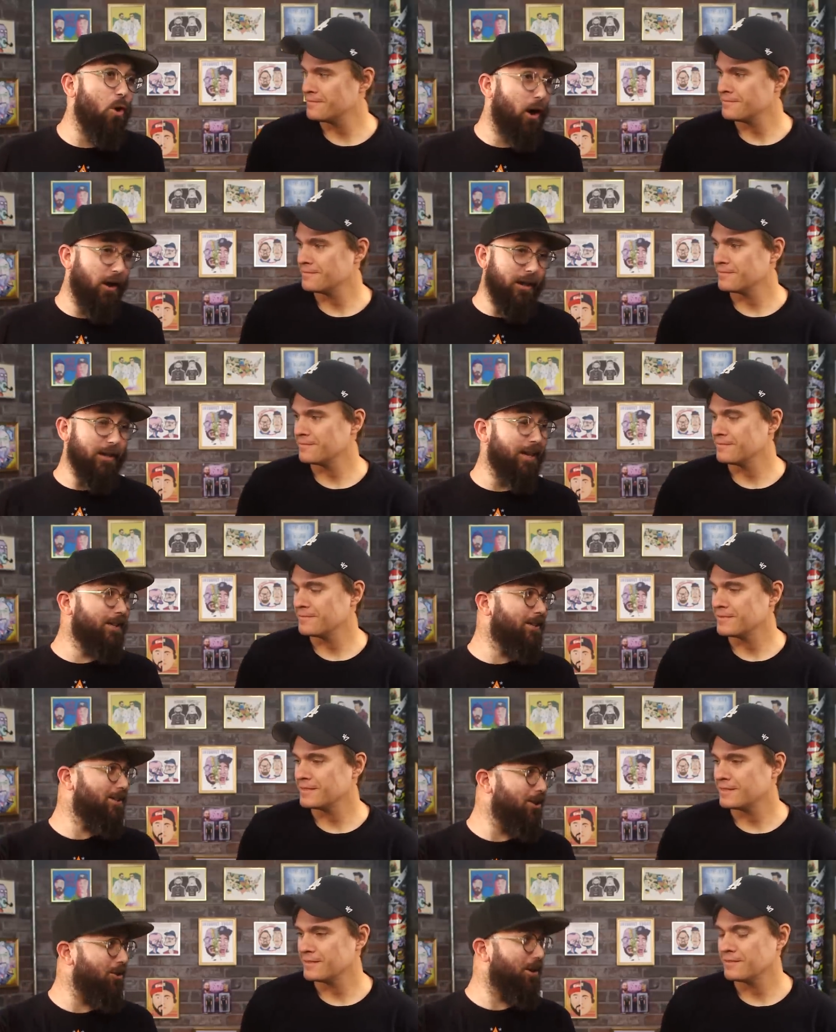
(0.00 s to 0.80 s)
Speaker 1: work.
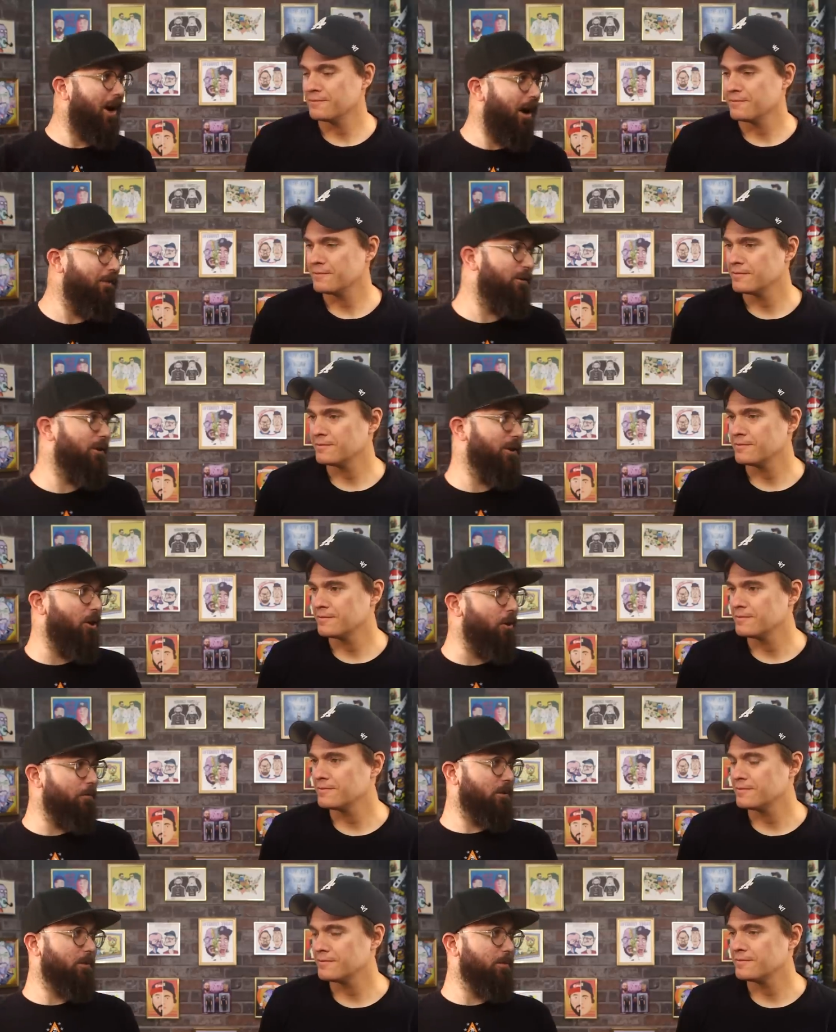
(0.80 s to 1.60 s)
It's still covered in
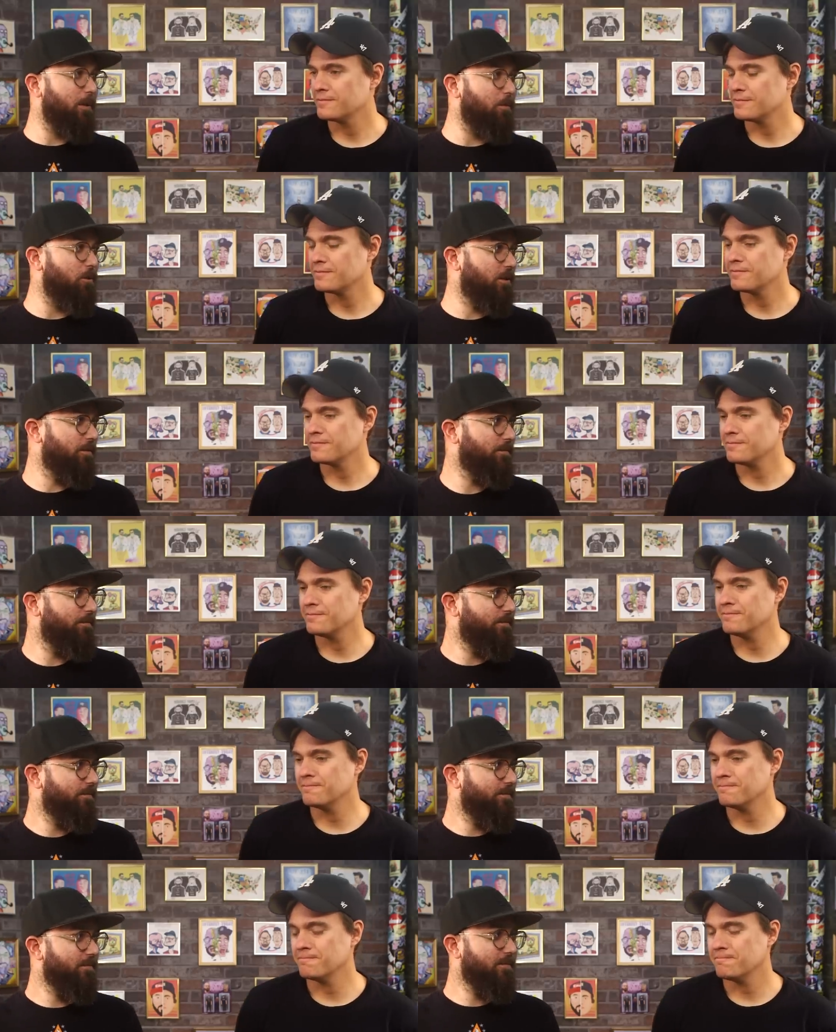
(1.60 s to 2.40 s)
homeless people.
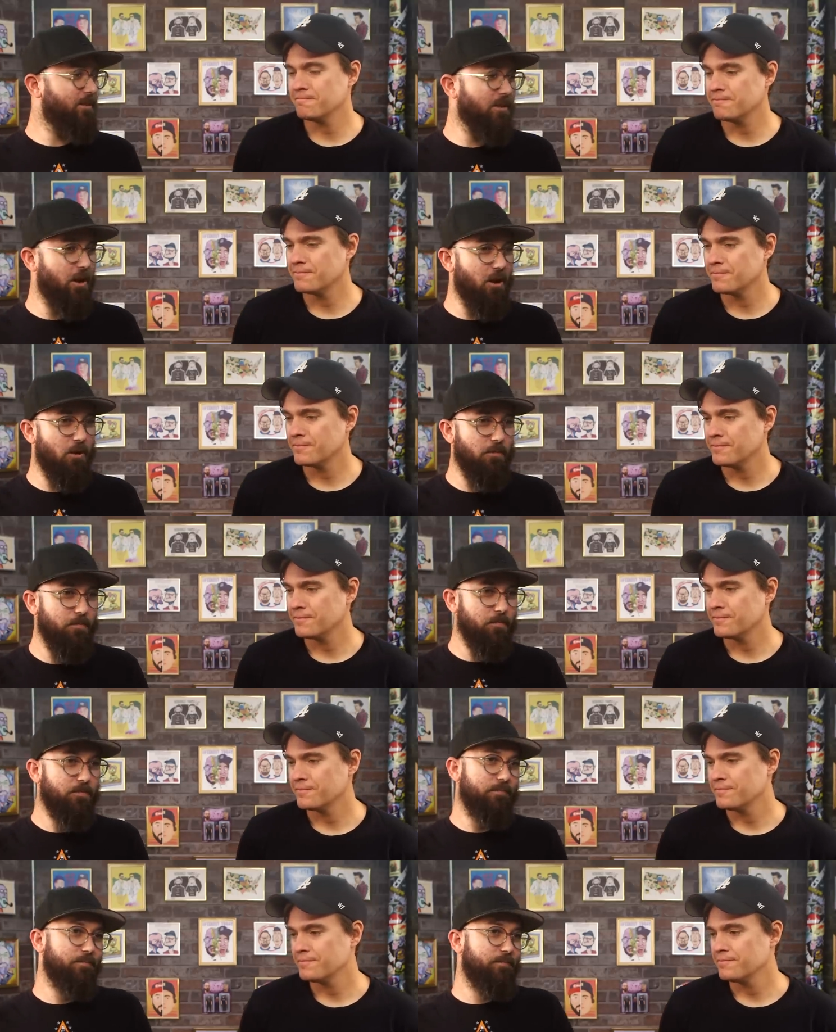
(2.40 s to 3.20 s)
Mm-hmm. So...
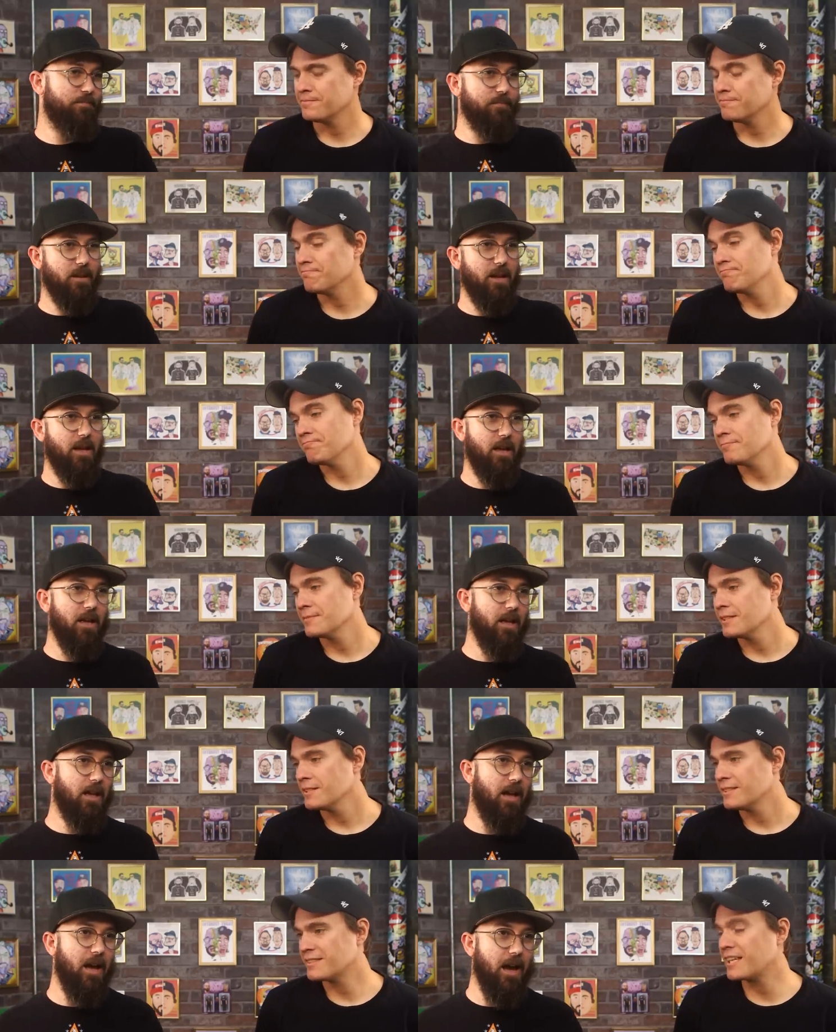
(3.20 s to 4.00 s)

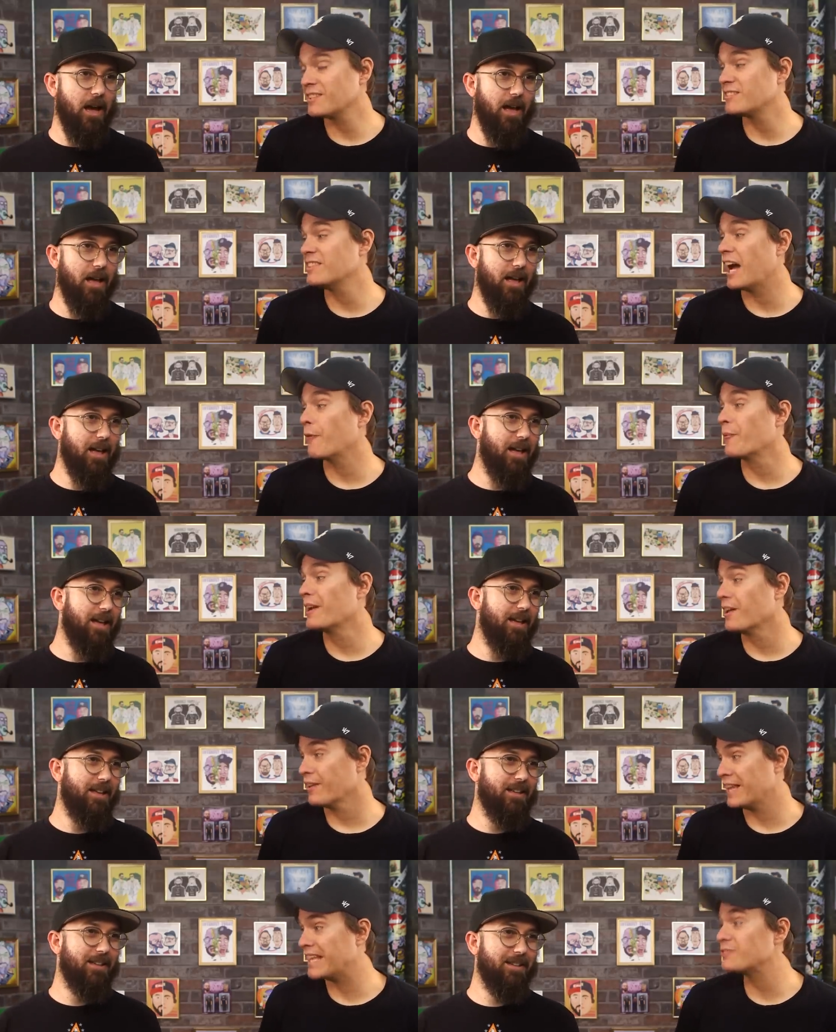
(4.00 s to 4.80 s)
Speaker 2: It's because it's not
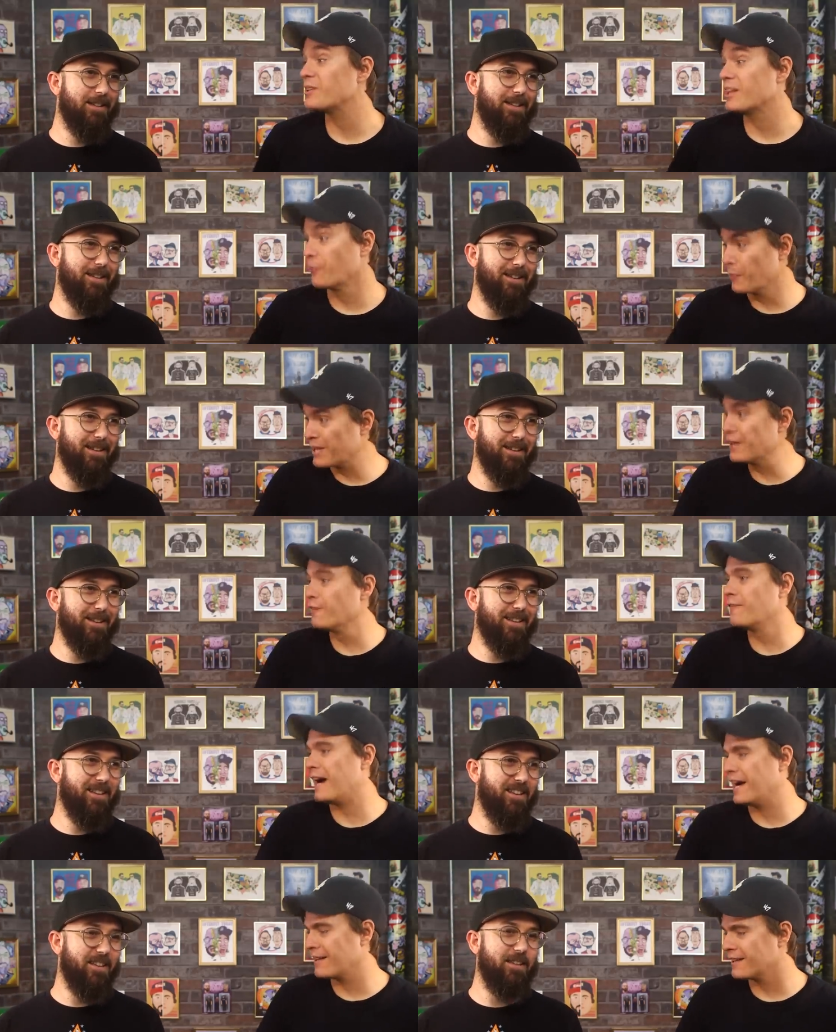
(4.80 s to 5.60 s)
real. You have to get
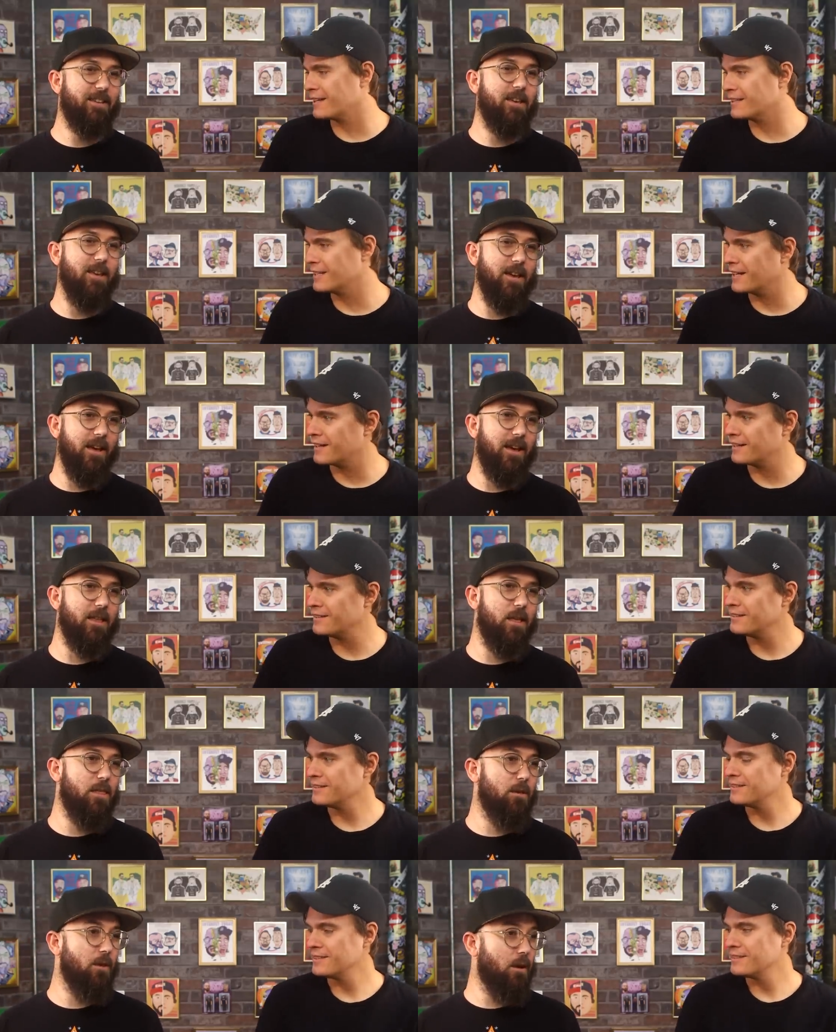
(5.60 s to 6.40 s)
real violin.
Speaker 1: Yeah,
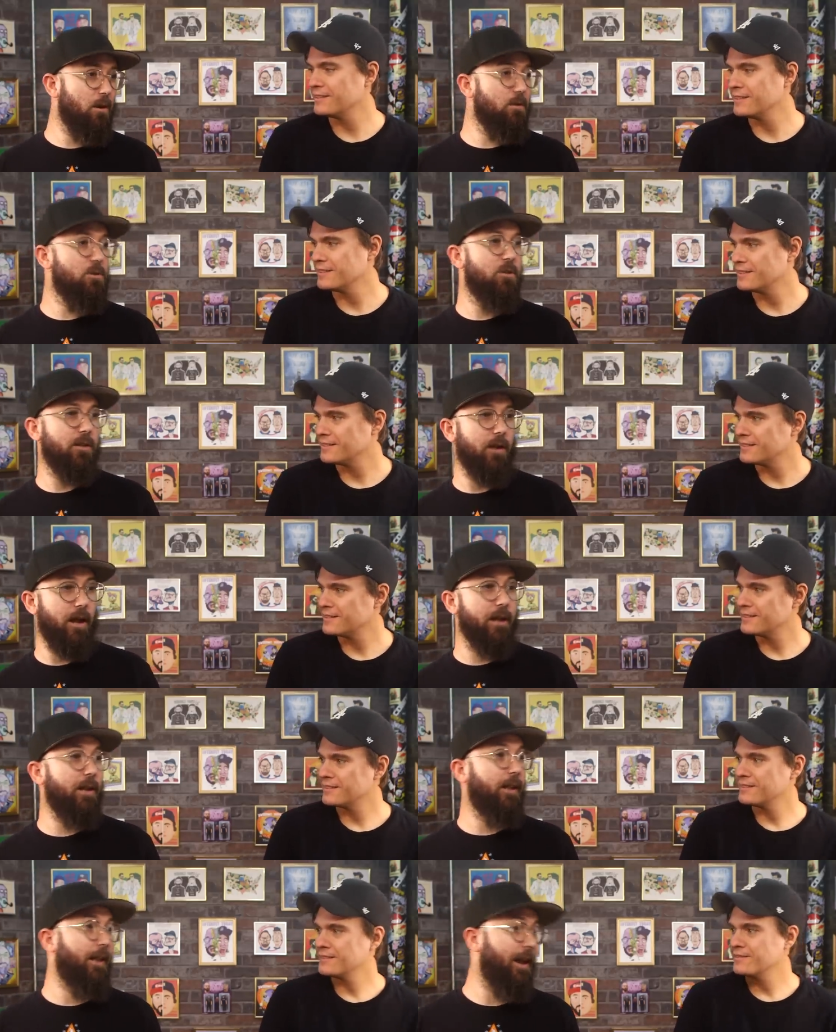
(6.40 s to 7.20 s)
then they're like, oh shit,
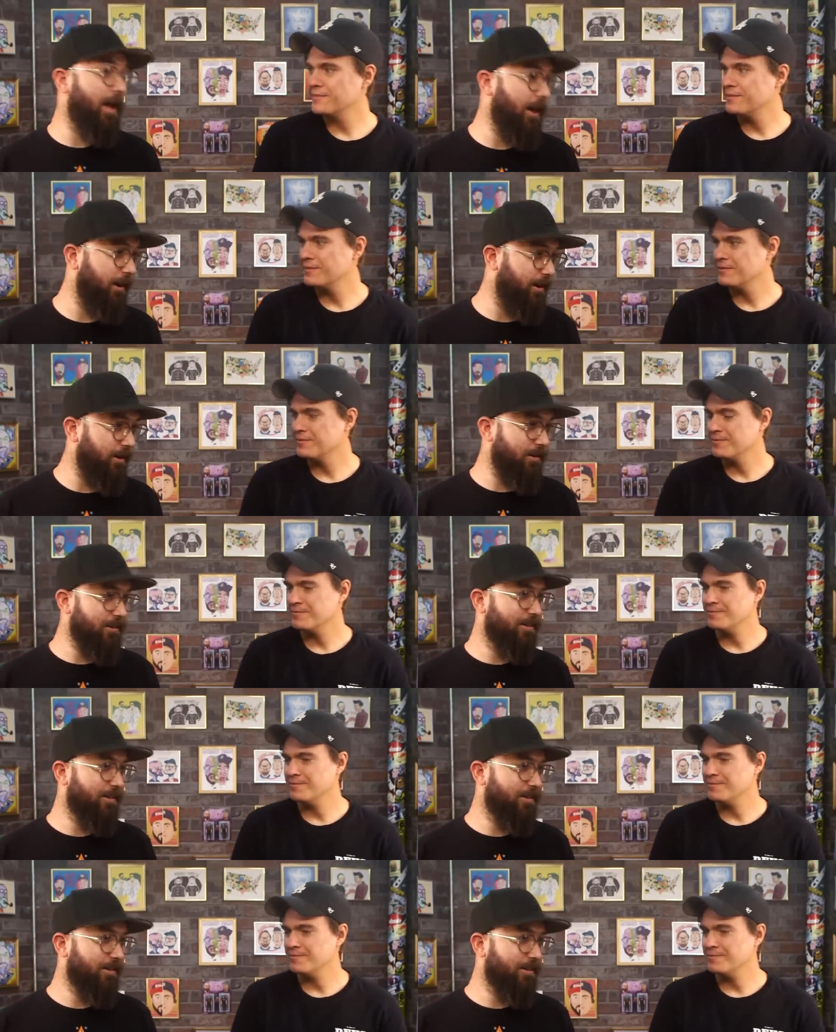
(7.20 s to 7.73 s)
I need to get out of here.